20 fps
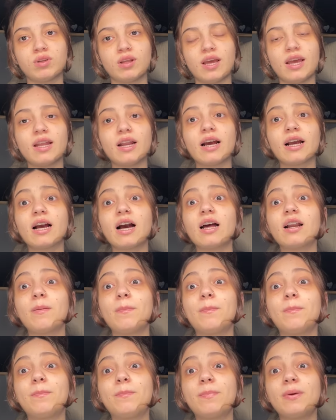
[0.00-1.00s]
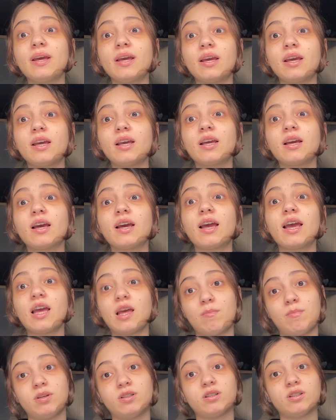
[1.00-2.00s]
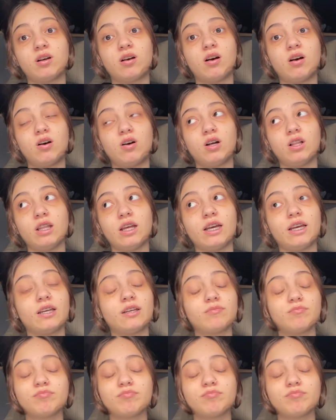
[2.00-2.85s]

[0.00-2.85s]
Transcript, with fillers: And I got a big Amazon haul. Like